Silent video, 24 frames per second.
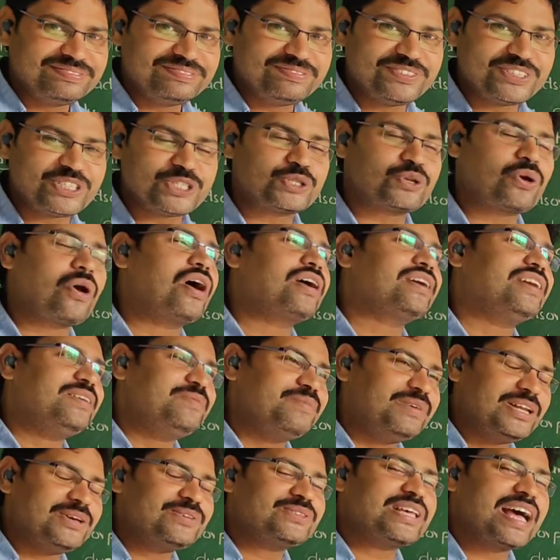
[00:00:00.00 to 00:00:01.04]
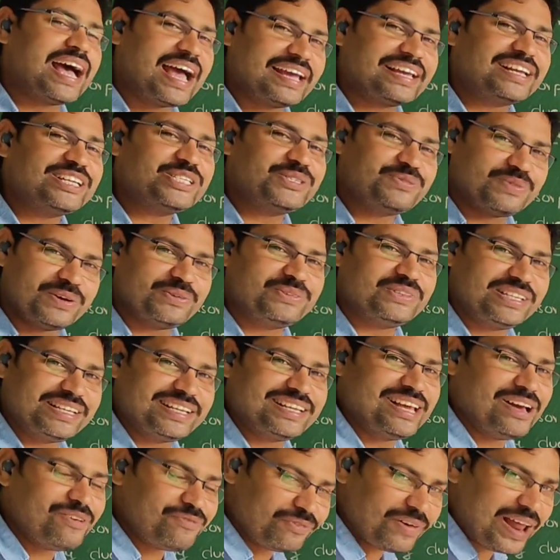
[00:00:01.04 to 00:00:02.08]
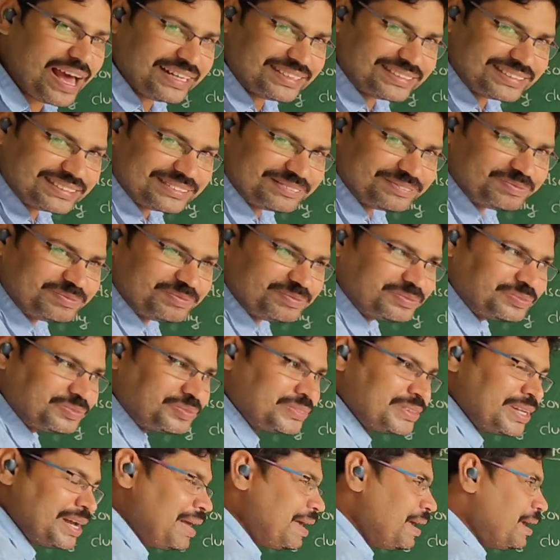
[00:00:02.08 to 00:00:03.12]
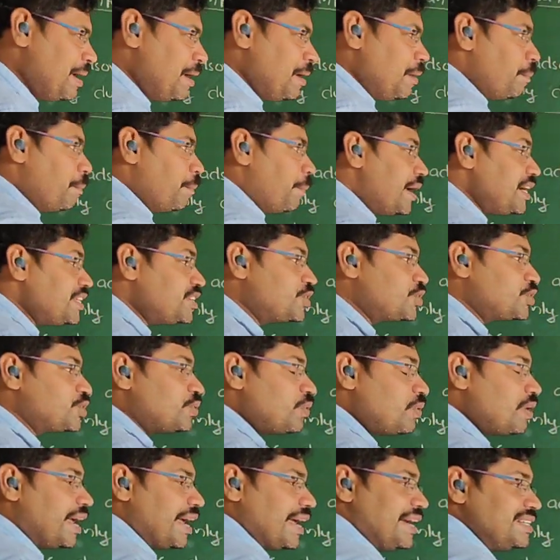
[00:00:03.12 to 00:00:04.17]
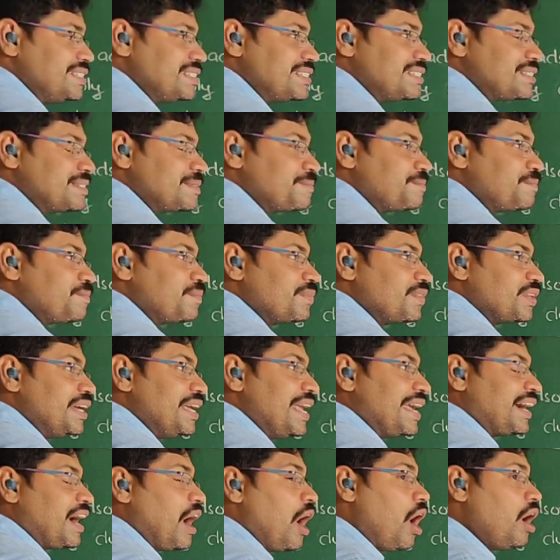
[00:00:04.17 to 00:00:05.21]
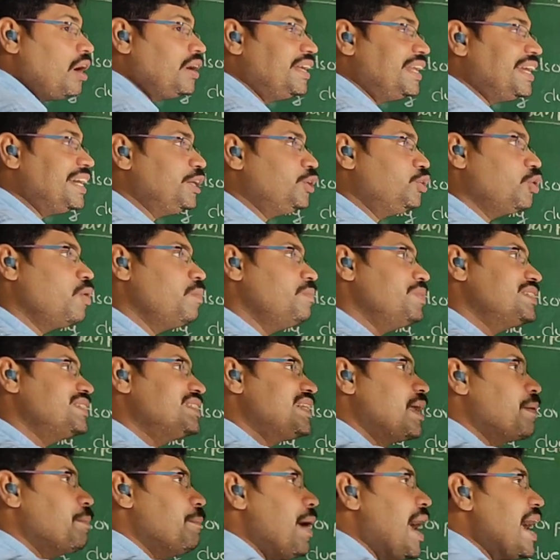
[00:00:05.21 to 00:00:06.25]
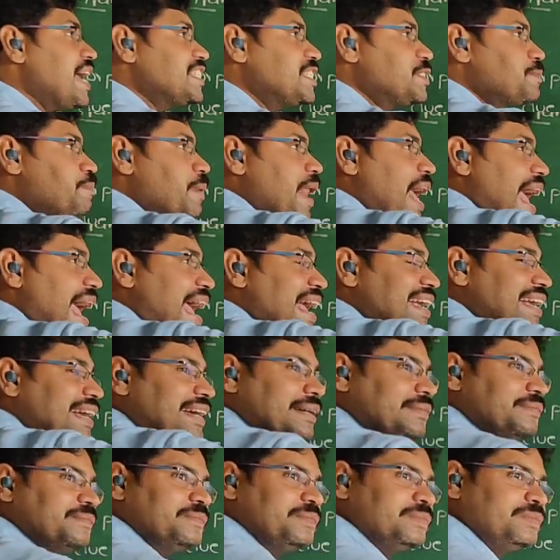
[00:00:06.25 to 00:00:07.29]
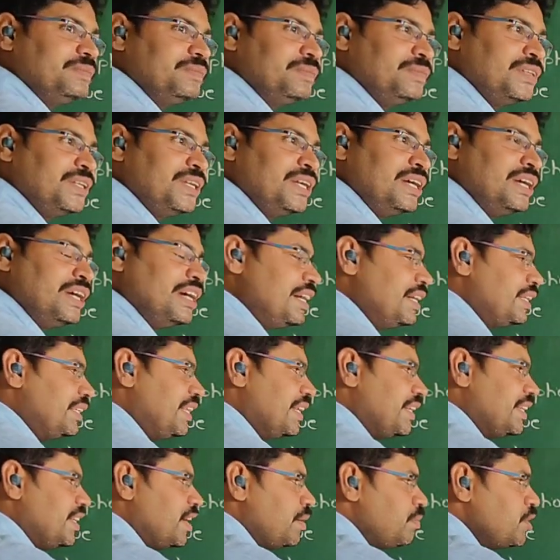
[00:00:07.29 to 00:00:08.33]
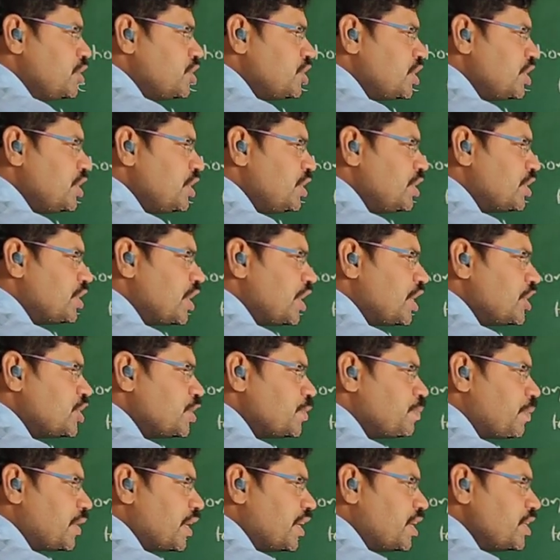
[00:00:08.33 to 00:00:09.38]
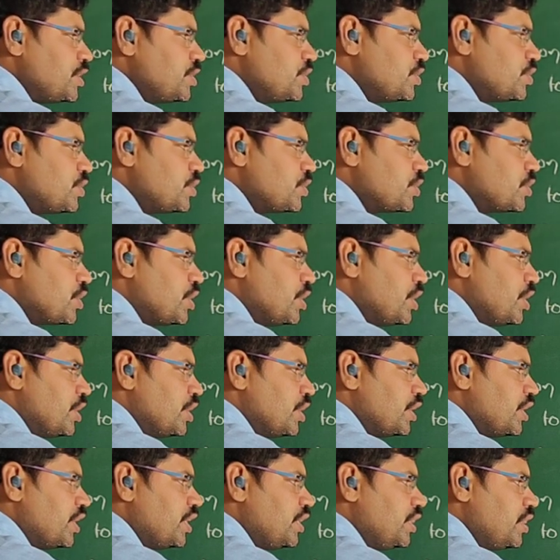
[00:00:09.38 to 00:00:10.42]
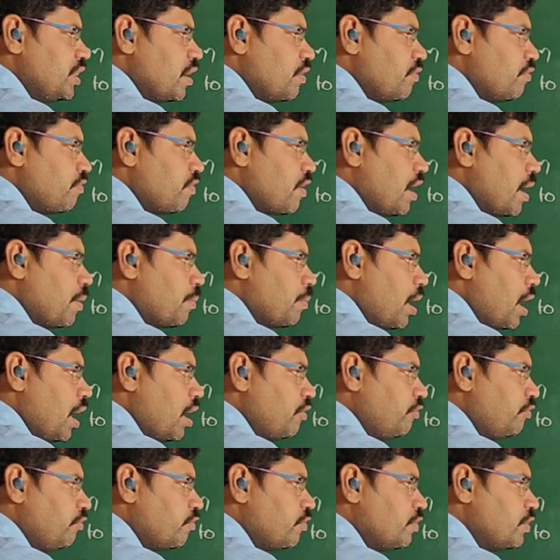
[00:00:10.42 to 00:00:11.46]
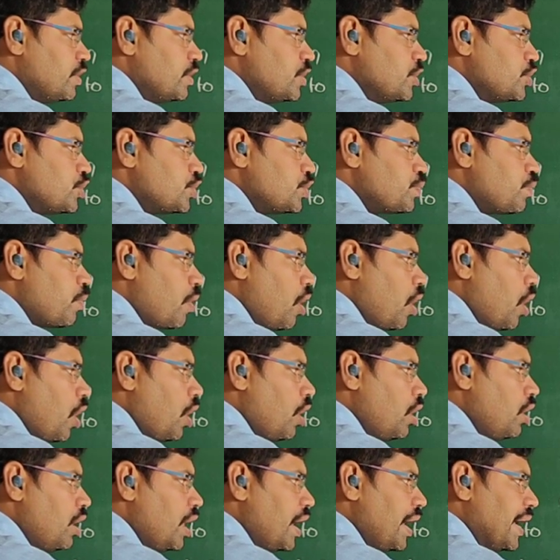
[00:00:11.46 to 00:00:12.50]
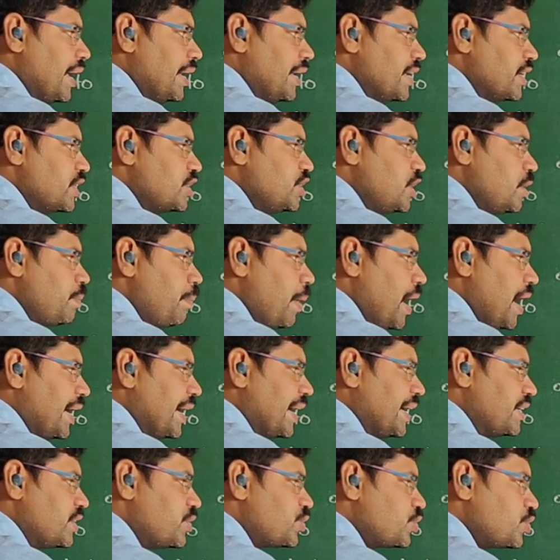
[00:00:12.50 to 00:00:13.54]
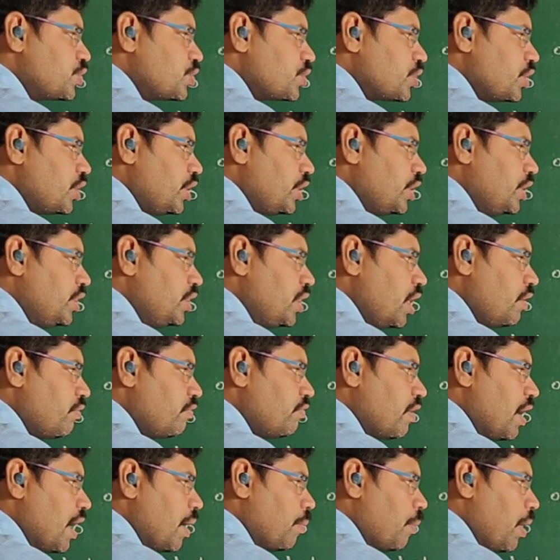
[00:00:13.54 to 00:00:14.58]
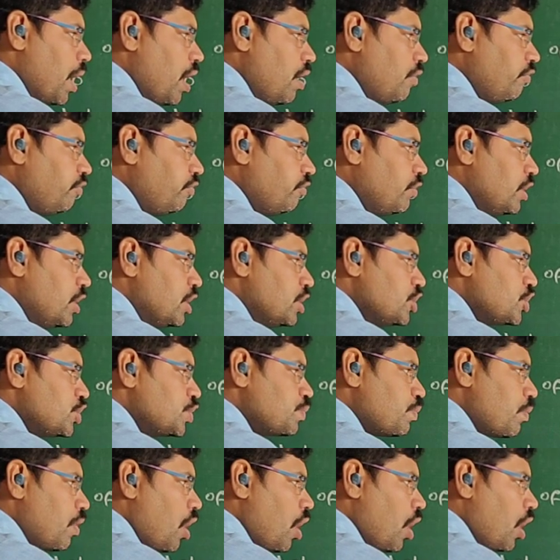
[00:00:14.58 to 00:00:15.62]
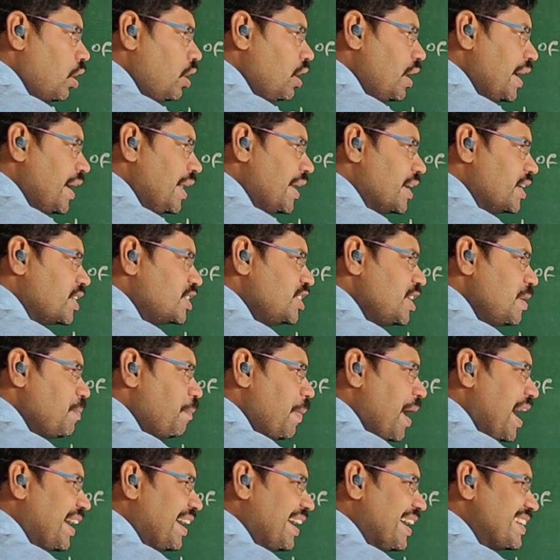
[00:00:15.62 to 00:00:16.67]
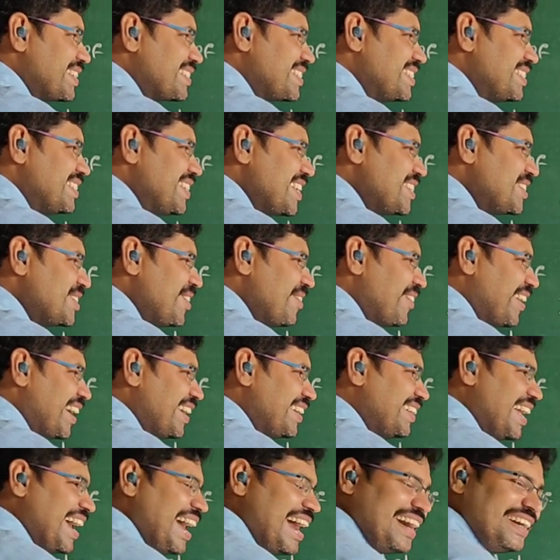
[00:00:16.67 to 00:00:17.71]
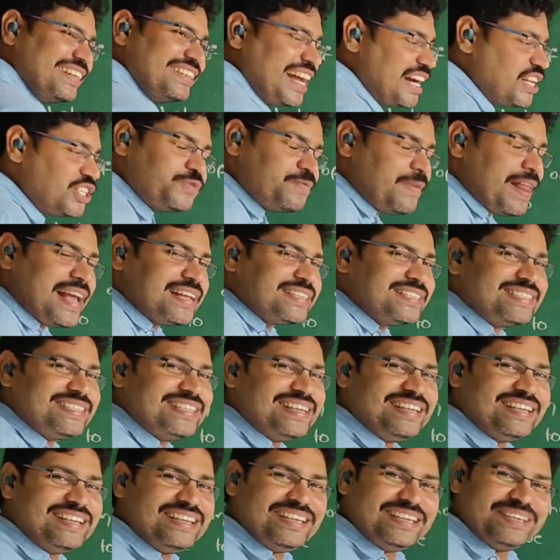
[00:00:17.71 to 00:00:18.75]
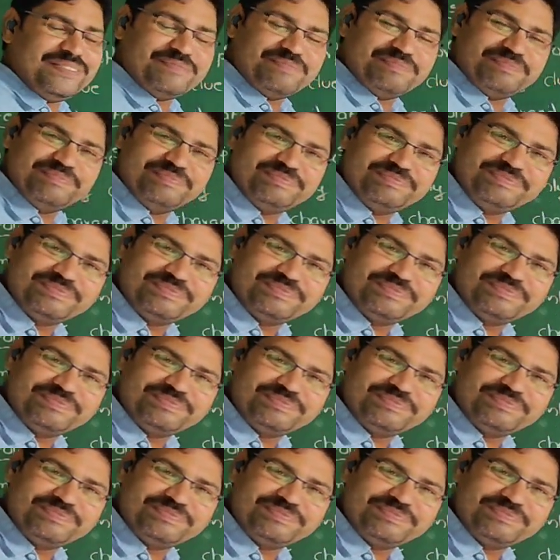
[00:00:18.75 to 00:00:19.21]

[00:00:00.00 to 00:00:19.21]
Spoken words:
which strongly believes Huygens wave theory of light. But students, according to Mr. Max Planck, the emission takes place in the form of small energy packets. In the form of small energy packets. Just look at that. That is Planck's theory.